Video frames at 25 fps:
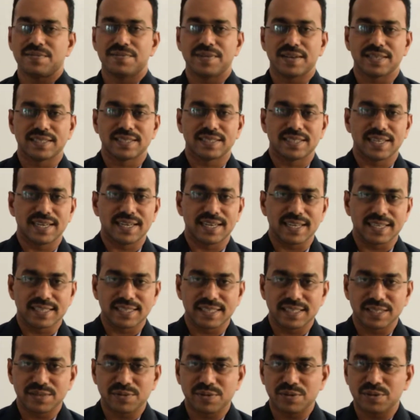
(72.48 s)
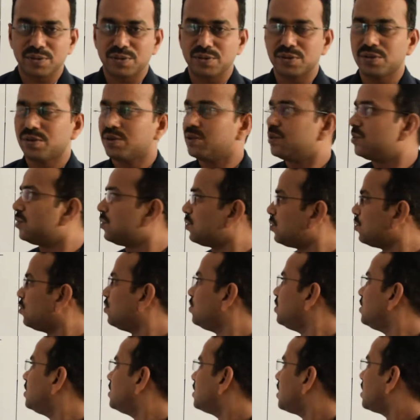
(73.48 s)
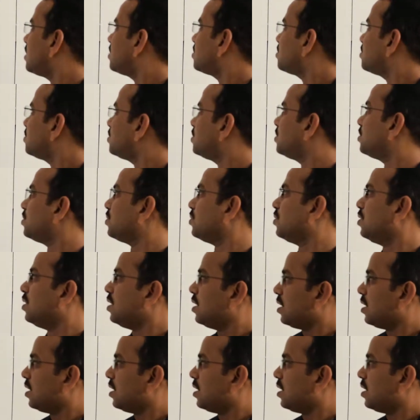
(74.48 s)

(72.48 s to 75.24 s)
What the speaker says: x at x equal to 2 is also 0.